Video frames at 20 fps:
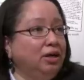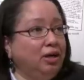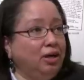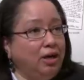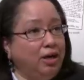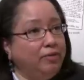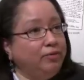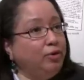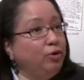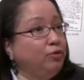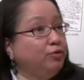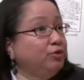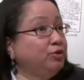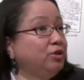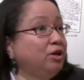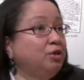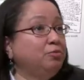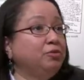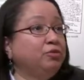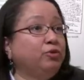uh, over
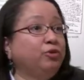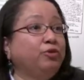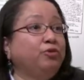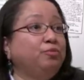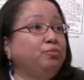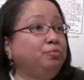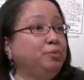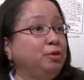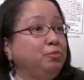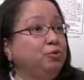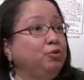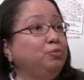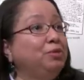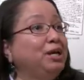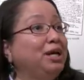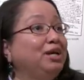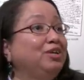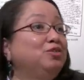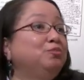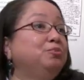time, of course, people
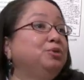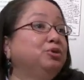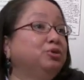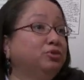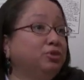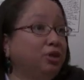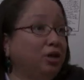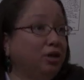began to build